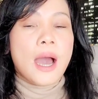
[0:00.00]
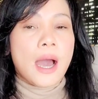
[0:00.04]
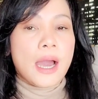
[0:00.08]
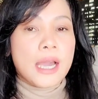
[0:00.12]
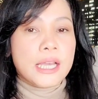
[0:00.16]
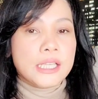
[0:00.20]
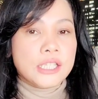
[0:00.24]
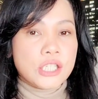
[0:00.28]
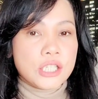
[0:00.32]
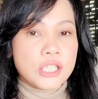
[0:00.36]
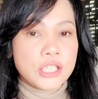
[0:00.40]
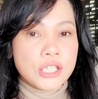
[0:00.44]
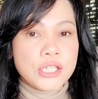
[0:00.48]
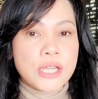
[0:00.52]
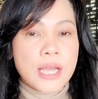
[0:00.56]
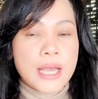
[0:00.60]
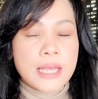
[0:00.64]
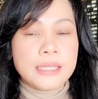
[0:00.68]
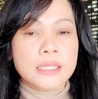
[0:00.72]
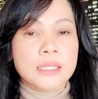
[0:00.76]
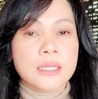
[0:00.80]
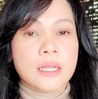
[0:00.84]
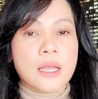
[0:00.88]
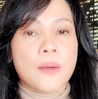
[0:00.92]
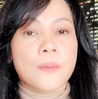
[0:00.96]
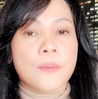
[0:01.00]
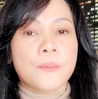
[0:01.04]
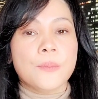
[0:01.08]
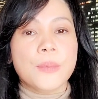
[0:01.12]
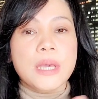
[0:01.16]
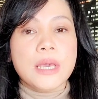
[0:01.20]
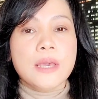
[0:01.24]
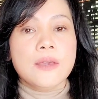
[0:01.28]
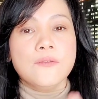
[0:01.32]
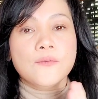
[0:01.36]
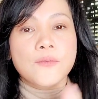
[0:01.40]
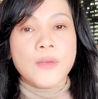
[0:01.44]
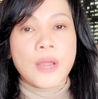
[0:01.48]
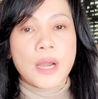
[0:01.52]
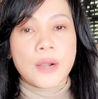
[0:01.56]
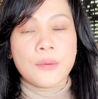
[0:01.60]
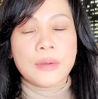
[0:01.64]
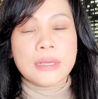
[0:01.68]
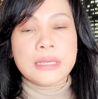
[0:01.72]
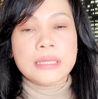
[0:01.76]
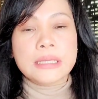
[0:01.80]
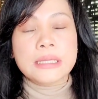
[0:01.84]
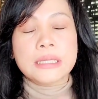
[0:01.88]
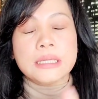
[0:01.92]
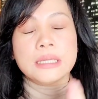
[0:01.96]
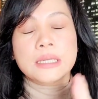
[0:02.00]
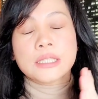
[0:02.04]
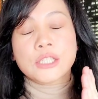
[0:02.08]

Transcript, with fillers: I suggest be very